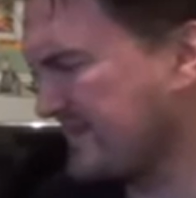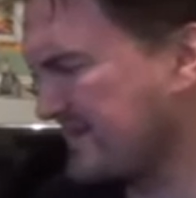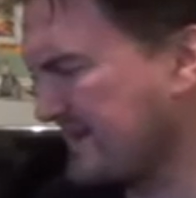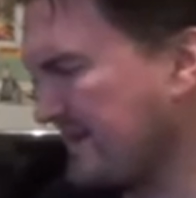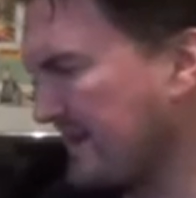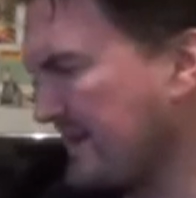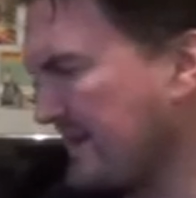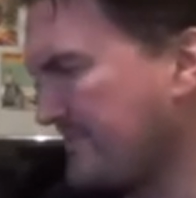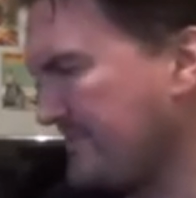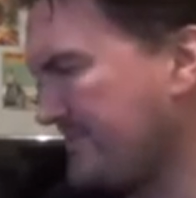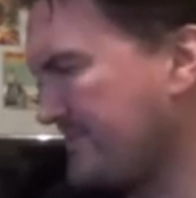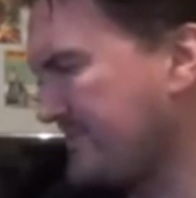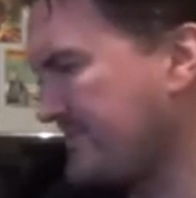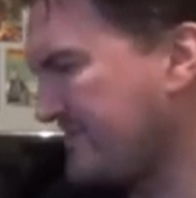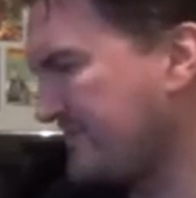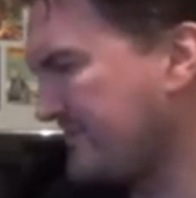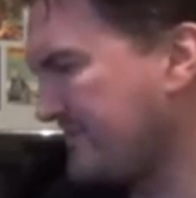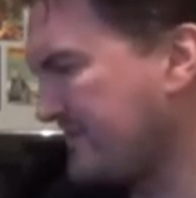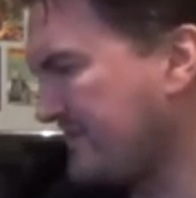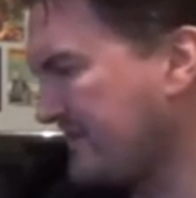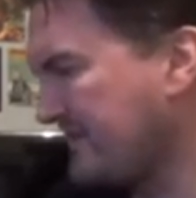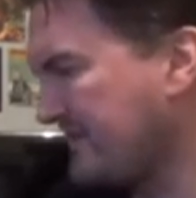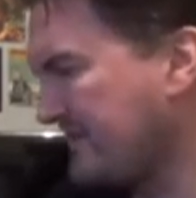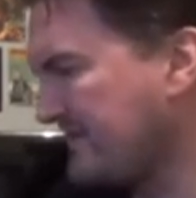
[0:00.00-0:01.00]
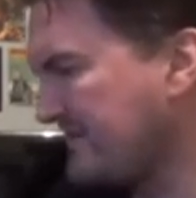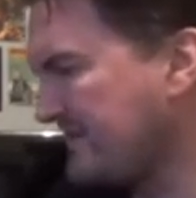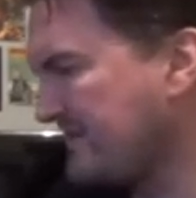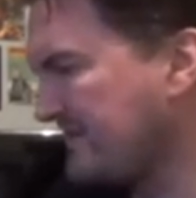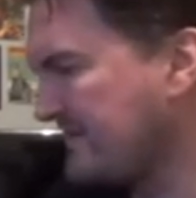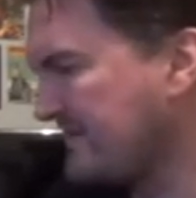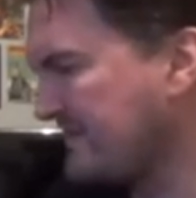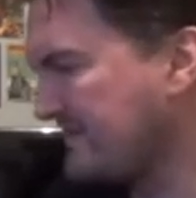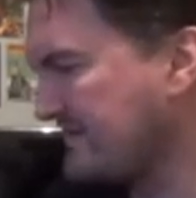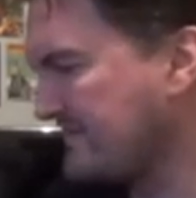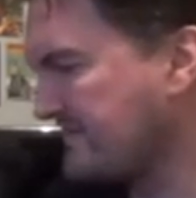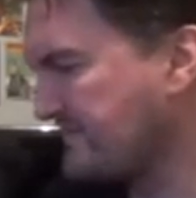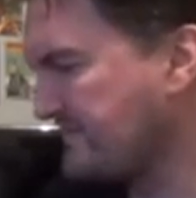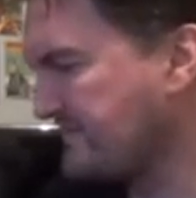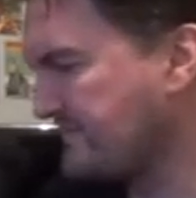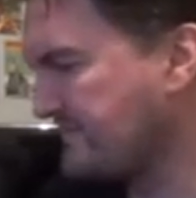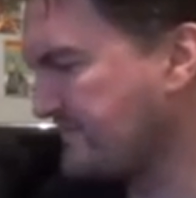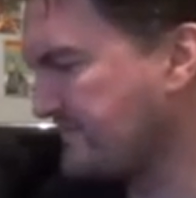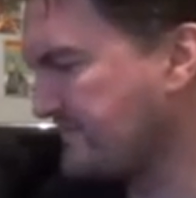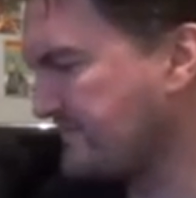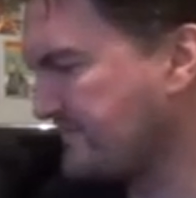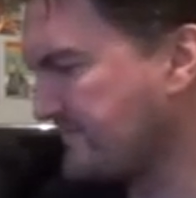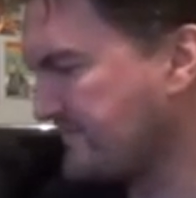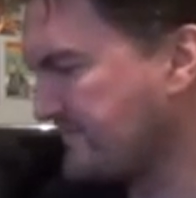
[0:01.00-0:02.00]
clip, really.
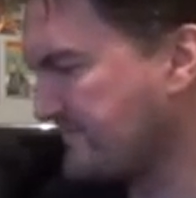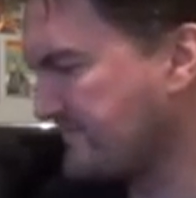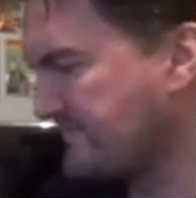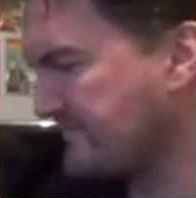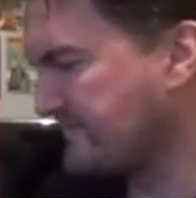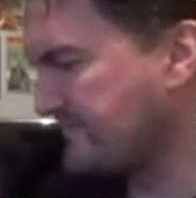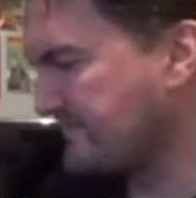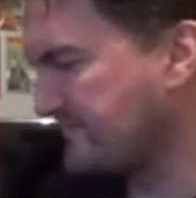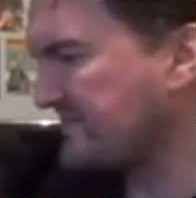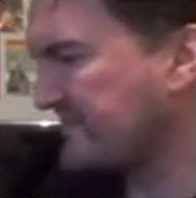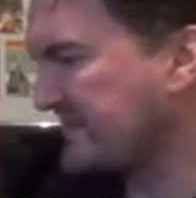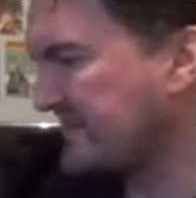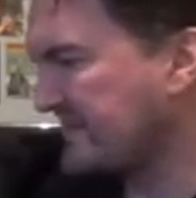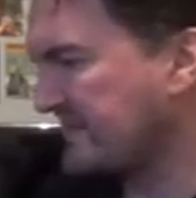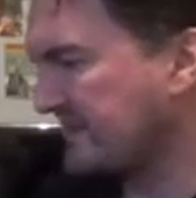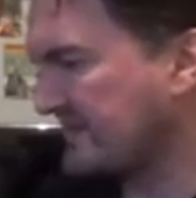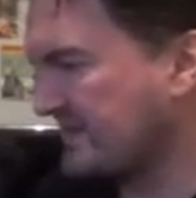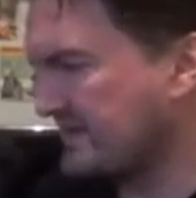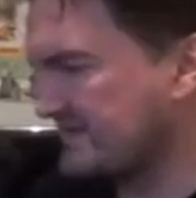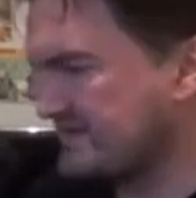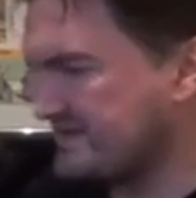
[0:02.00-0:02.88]
There you go,